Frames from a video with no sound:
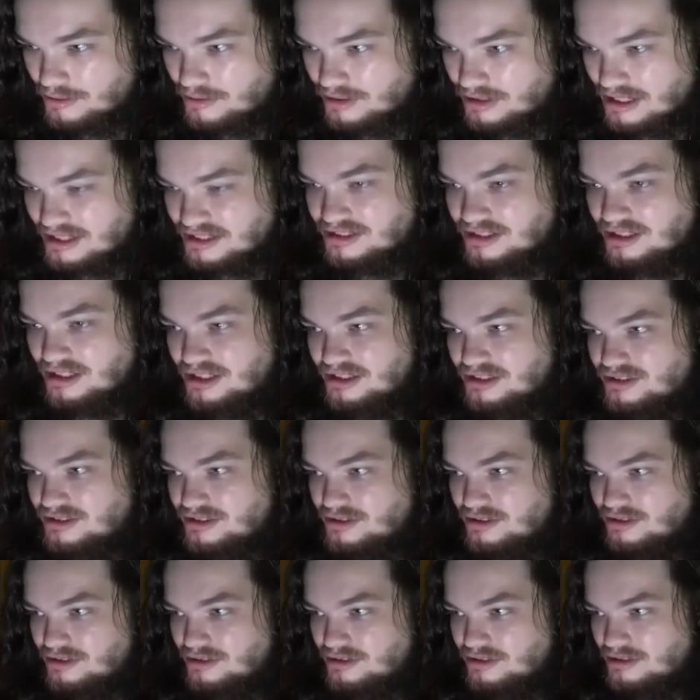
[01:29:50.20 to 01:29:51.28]
Yes, it is.
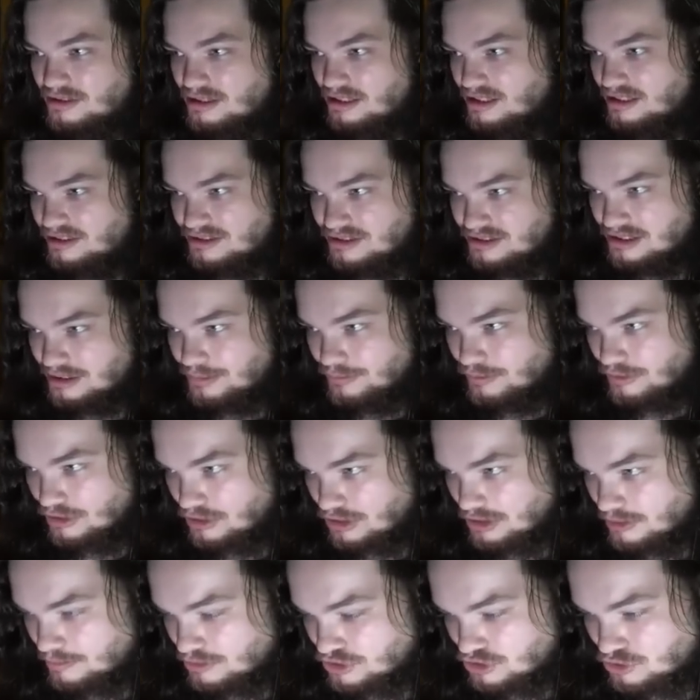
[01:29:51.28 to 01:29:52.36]
It is the same video
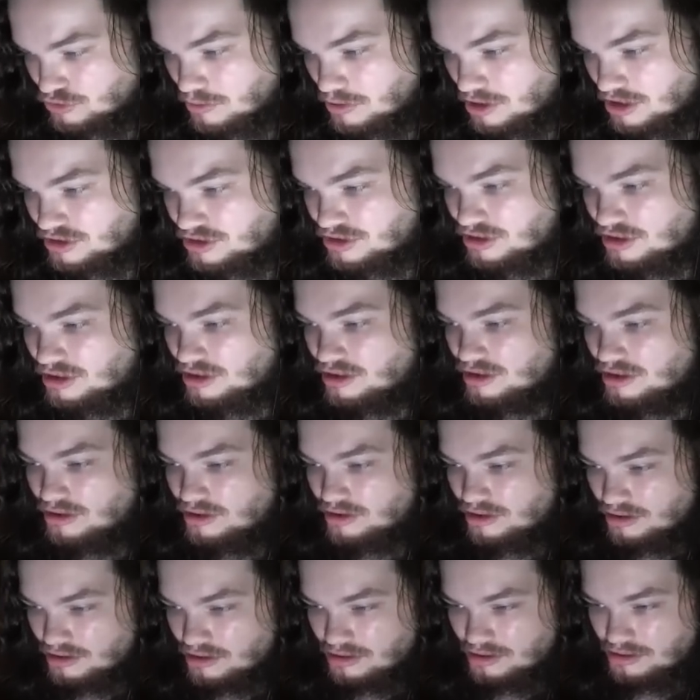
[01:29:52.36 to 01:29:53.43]
that we just watched.
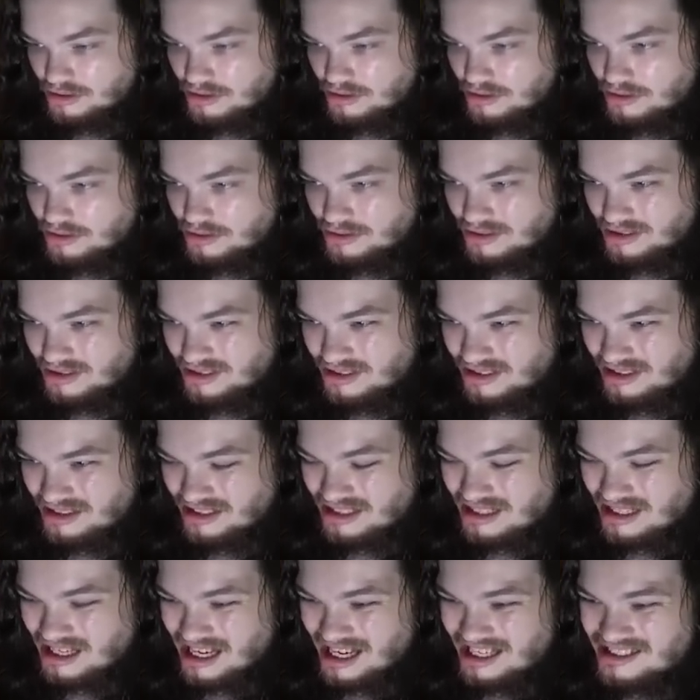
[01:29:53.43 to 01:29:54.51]

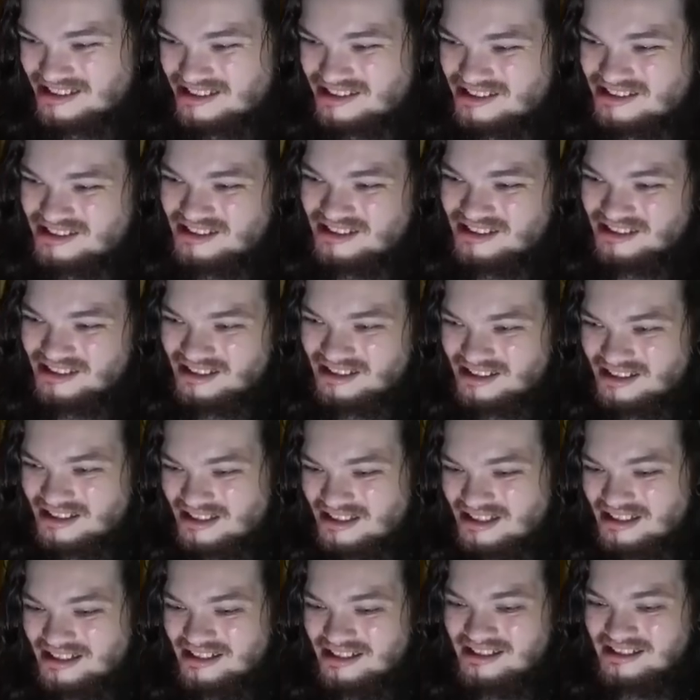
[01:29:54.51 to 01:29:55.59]
I just
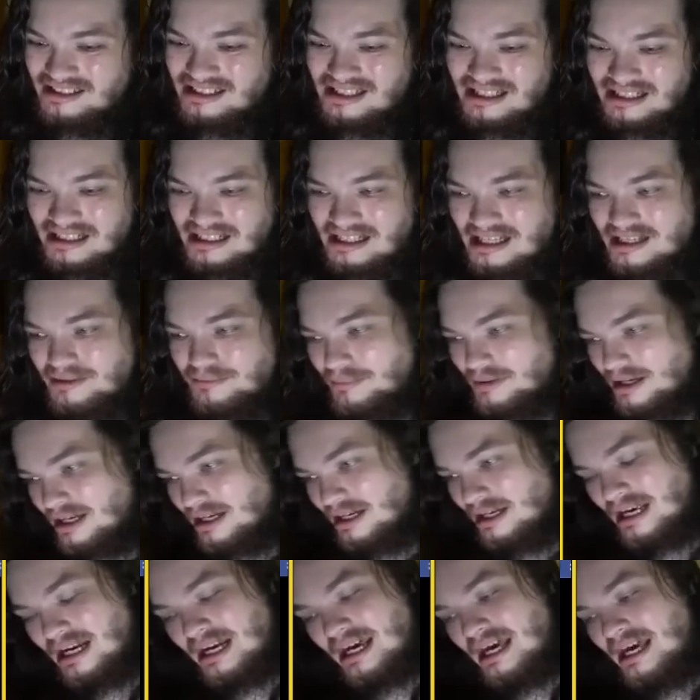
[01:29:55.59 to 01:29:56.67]
I, again,
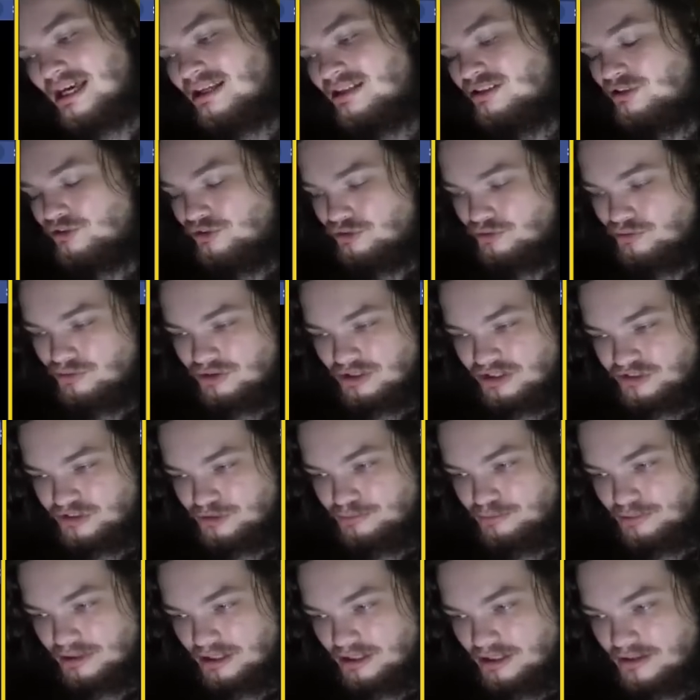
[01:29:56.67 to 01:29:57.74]
man, and I hate to do this,
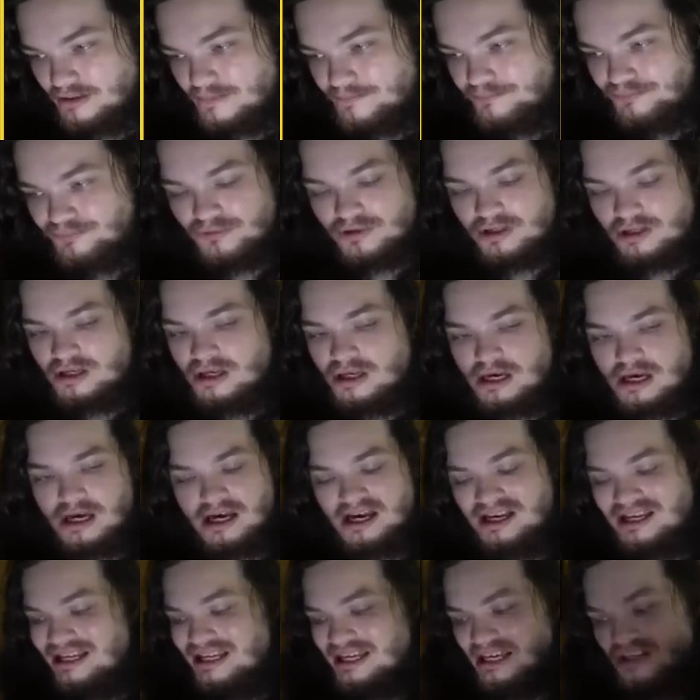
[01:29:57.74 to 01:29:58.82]
but
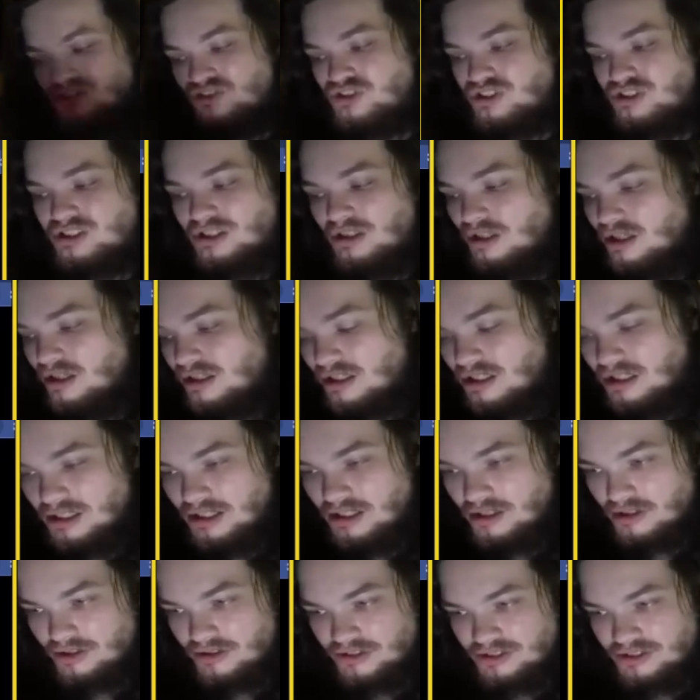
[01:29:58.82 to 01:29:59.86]
it's still unclear.